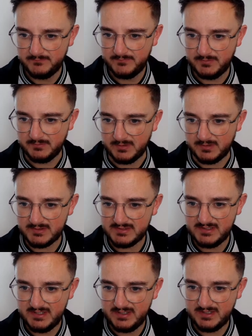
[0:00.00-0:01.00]
People are
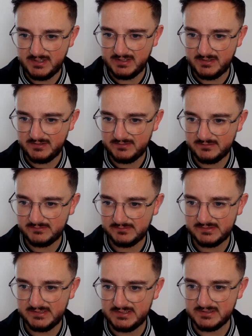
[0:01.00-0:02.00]
saying
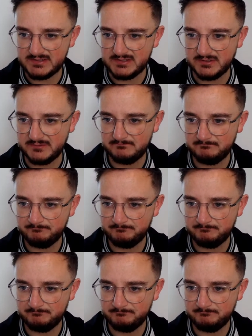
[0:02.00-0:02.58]
season's done.